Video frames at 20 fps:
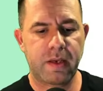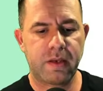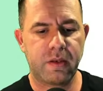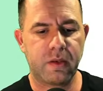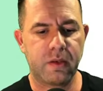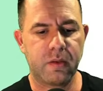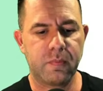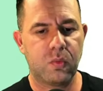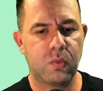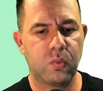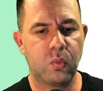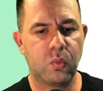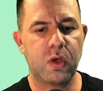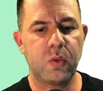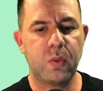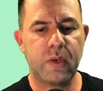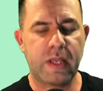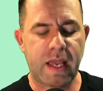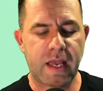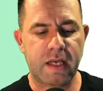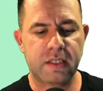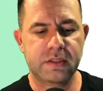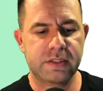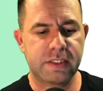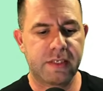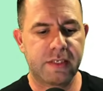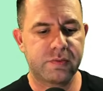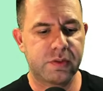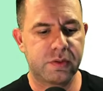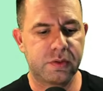here, what do we actually
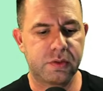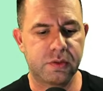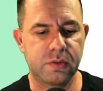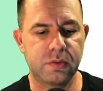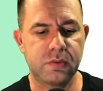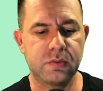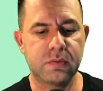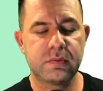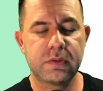have to do